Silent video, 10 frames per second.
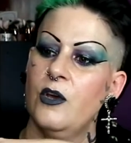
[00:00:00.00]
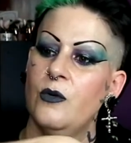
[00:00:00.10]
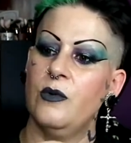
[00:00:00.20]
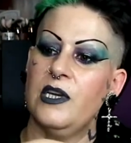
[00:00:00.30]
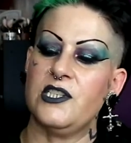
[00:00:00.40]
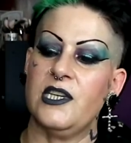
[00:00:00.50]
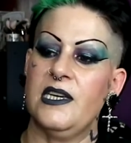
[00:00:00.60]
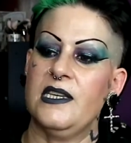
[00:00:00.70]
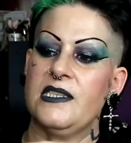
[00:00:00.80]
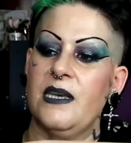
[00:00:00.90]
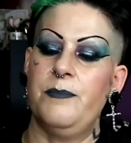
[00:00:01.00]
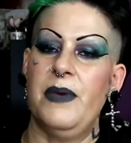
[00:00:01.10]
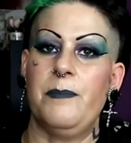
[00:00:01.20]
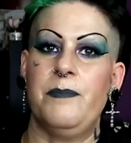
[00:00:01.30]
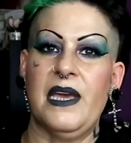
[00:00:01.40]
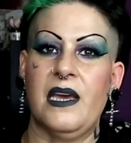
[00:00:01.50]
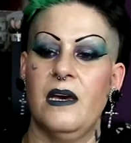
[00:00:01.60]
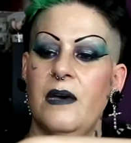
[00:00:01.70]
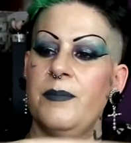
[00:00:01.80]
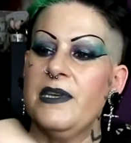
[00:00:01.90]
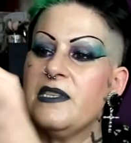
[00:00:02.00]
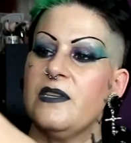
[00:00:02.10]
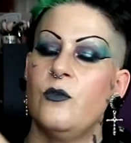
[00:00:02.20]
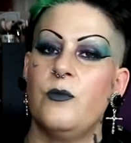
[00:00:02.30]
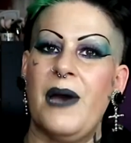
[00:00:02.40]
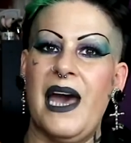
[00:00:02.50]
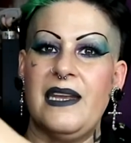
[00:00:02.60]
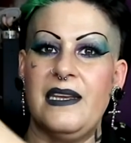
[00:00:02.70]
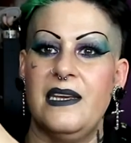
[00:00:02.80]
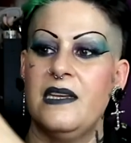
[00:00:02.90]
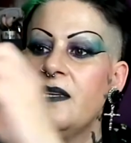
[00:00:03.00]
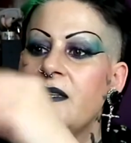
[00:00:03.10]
which is a bit bigger, but it's all padded.